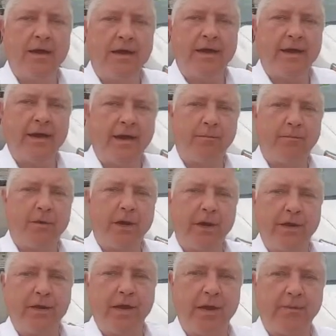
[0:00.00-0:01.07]
Hi Adam,
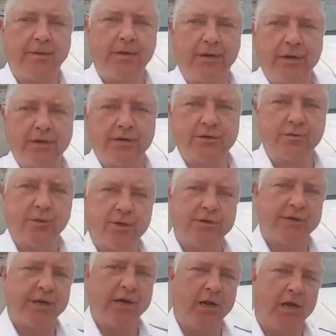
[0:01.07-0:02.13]
Bryan Campbell here. I just wanted
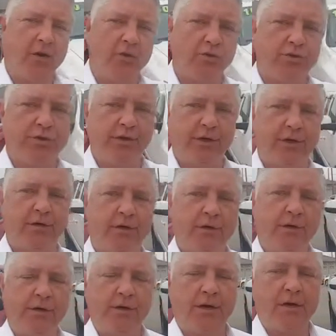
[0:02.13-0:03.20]
to say hello to you.
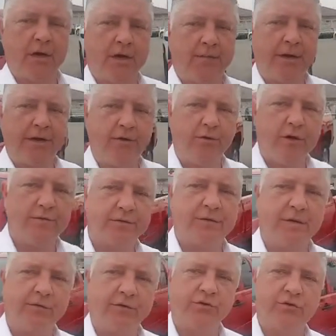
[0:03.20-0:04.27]
Um, I do have
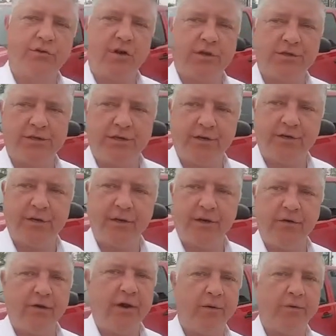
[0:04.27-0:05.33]
several trucks here. I
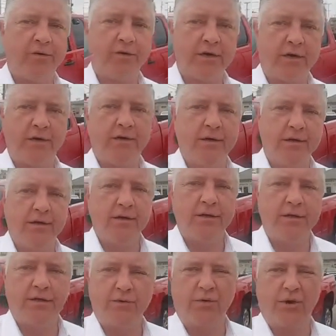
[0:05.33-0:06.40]
know that was, uh,
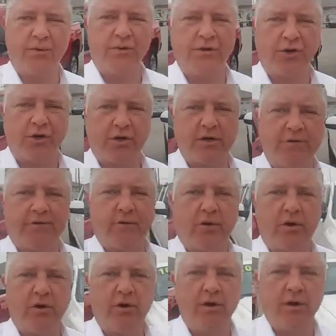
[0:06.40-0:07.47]
it's really what you're looking
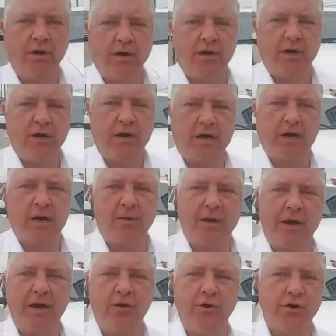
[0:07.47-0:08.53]
for. Um,
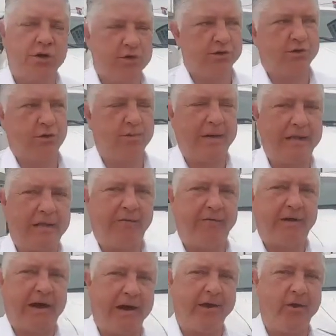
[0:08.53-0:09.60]
and I know you're concerned about the
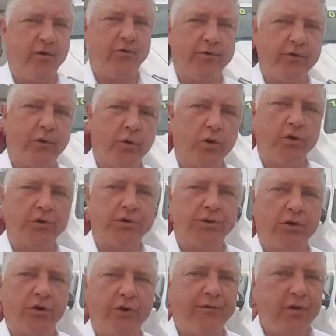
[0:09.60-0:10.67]
value of yours.
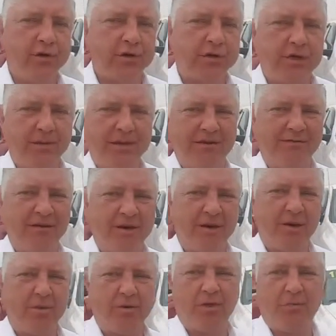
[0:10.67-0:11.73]
So if you could just give me the VIN
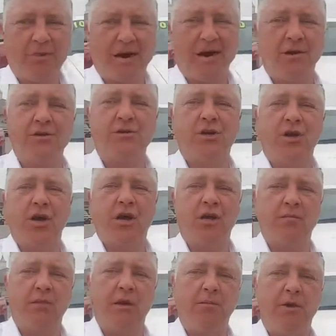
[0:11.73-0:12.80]
number, the miles on it,
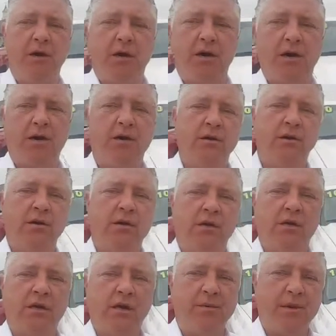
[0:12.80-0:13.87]
maybe uh,
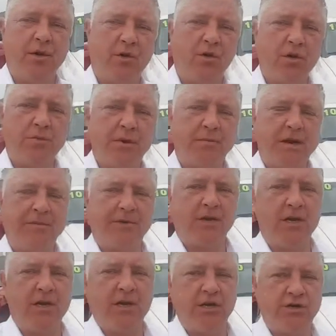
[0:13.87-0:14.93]
let me know a little bit about the
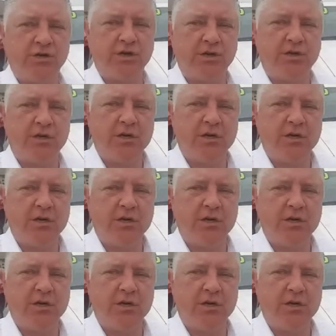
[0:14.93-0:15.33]
condition.